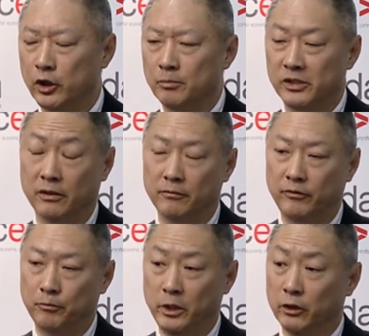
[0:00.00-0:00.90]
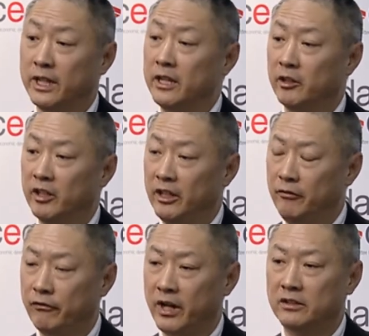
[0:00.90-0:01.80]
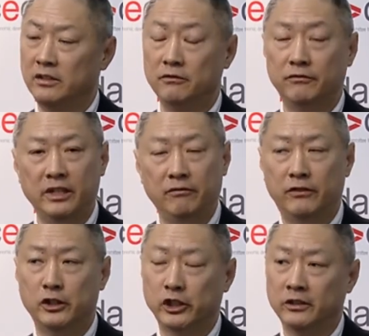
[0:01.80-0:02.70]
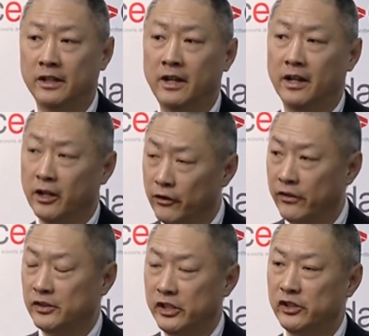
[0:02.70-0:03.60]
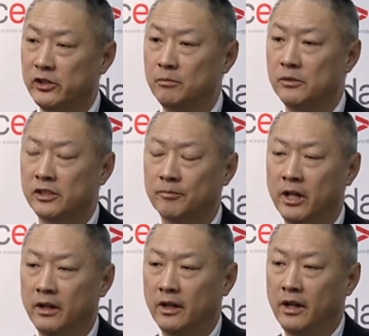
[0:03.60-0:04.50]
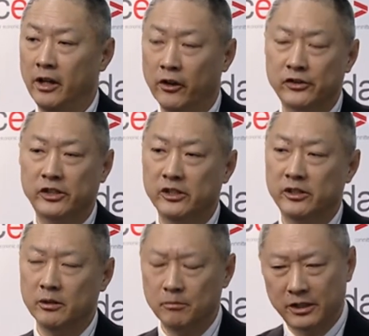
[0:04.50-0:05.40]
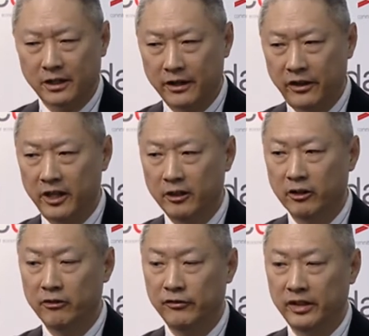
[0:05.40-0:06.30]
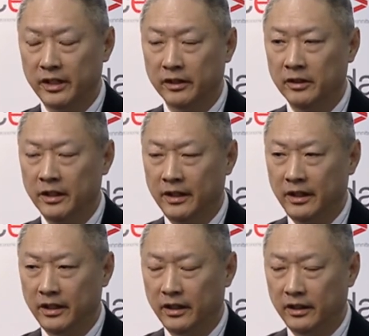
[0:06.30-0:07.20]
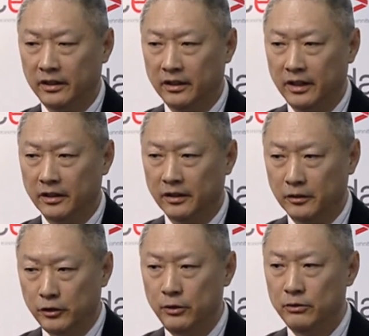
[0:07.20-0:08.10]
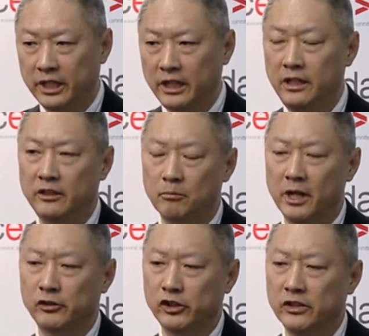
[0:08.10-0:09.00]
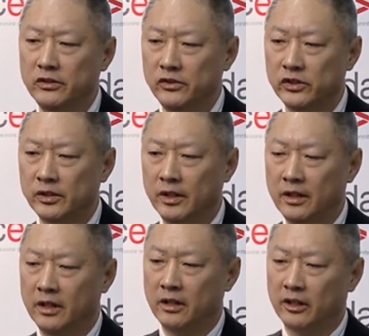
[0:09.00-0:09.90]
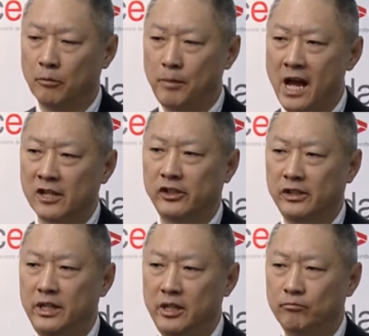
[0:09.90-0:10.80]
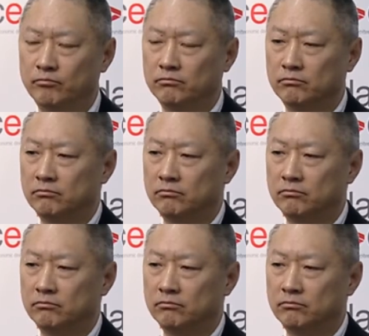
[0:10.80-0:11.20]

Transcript: terms of building effective, efficient health systems. Health systems I think of in two key dimensions, capacity